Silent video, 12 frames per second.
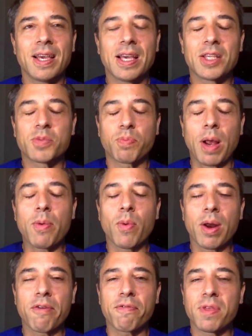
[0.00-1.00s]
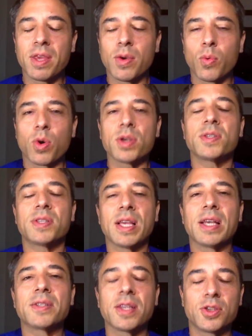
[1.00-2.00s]
it's probably one of the worst
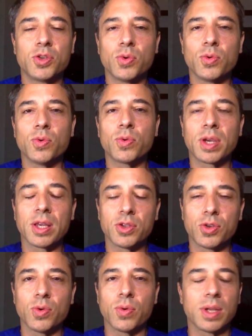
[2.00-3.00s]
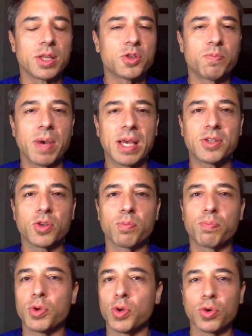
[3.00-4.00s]
things that you can do, and it's based on
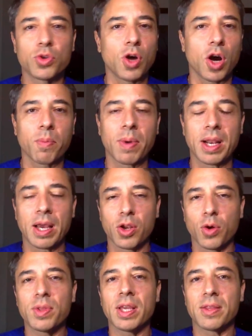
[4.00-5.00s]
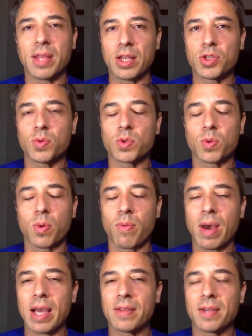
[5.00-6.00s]
pure dogma, and I know the intentions were
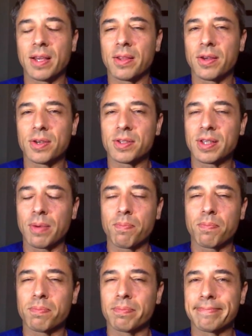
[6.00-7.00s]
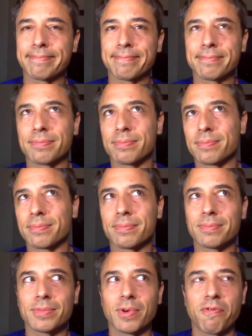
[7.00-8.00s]
right and there's some
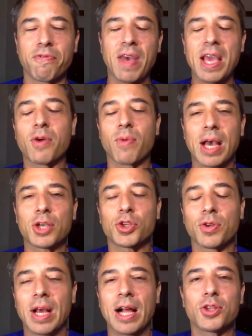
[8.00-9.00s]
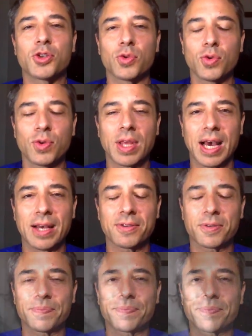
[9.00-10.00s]
vague rationale to do that,